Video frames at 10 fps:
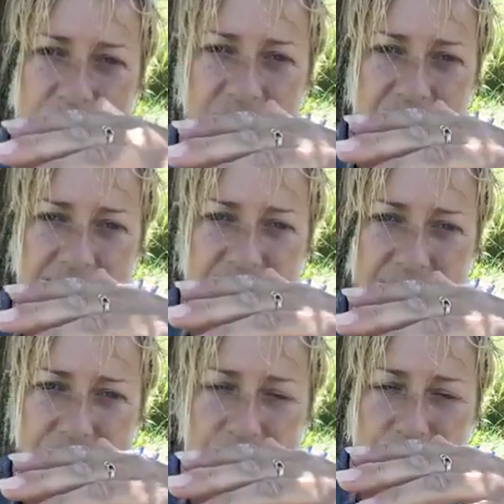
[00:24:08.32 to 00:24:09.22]
we've
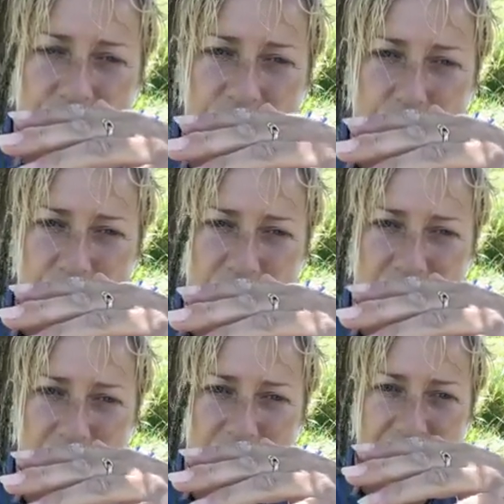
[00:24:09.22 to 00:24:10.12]
taken full
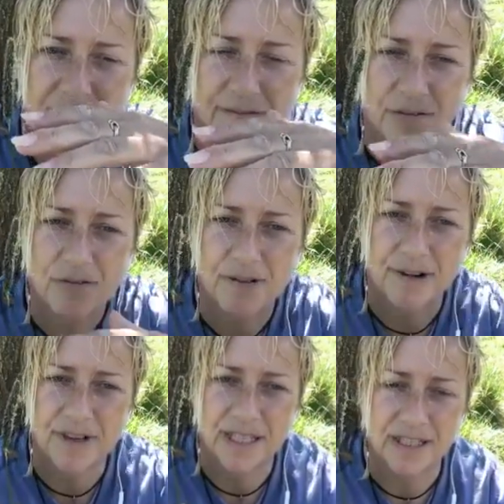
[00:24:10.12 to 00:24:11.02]
responsibility for
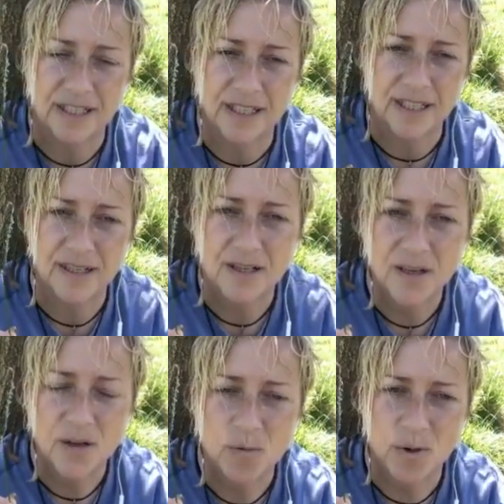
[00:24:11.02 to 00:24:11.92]
our energy,
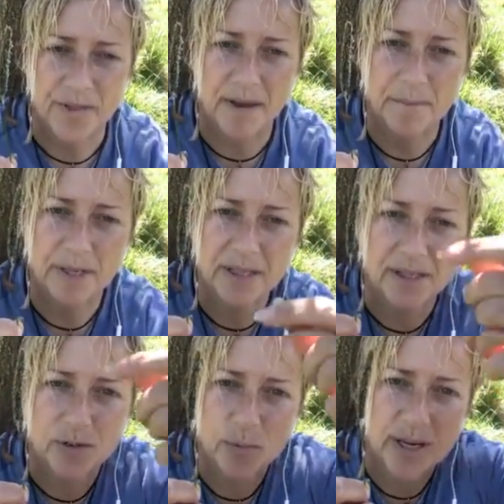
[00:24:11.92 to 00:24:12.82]
what that means
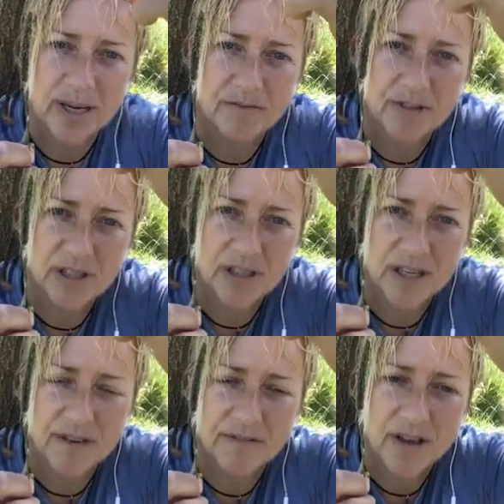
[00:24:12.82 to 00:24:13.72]
is we can
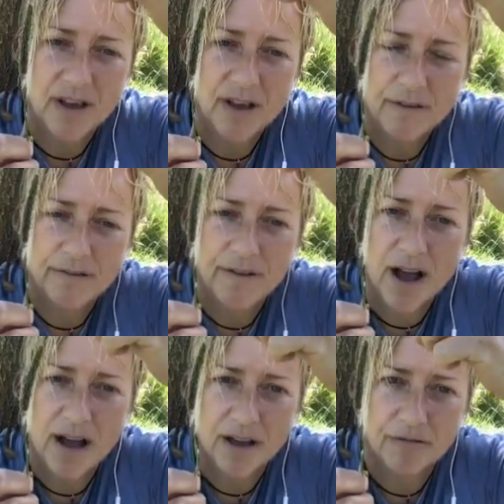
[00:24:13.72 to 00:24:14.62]
receive
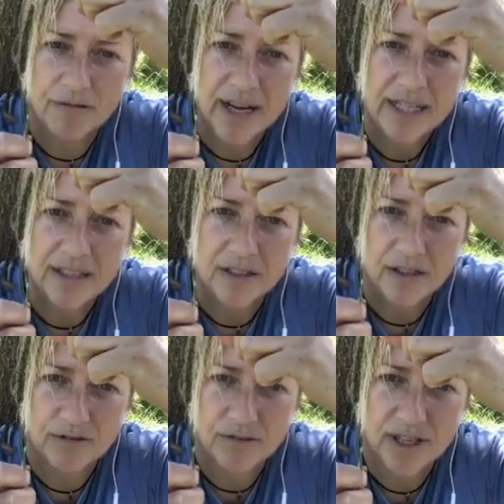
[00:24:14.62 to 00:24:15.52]
far greater
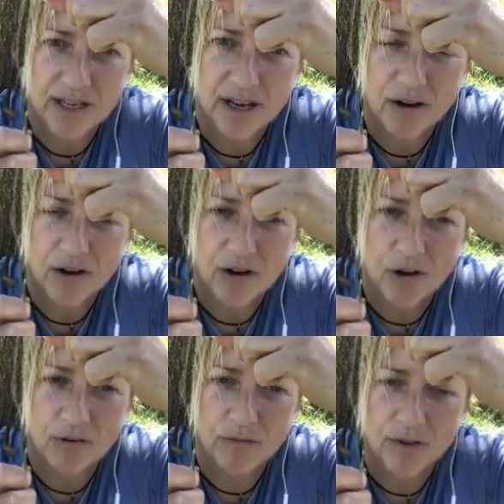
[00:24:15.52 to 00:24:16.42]
degree
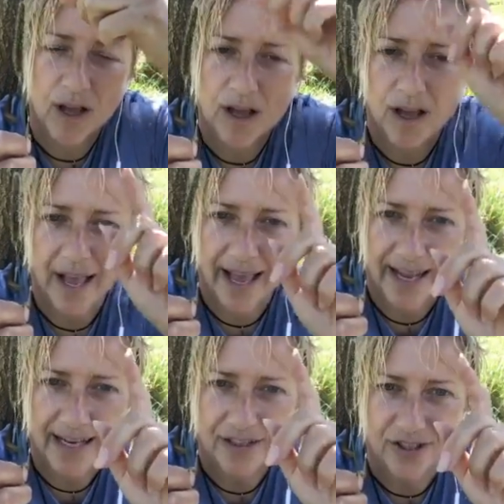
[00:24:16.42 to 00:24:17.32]
of
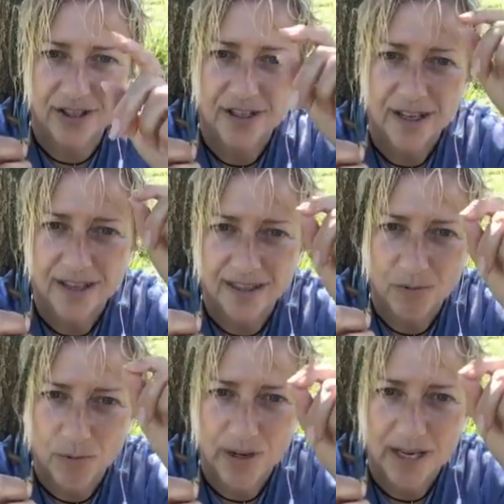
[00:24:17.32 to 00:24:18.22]
energy
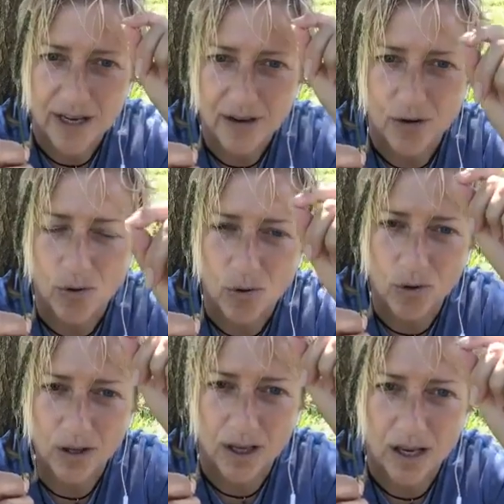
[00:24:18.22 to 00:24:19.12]
that we
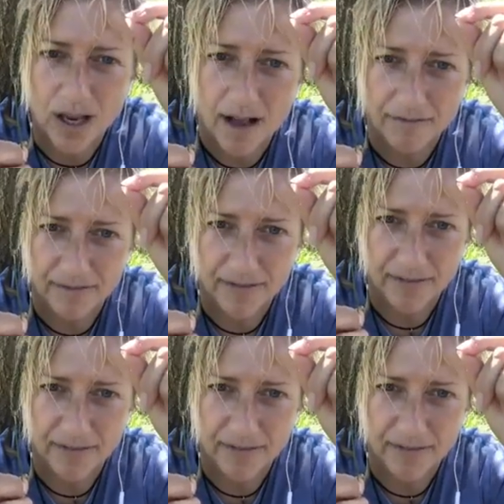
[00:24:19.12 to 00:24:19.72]
call love.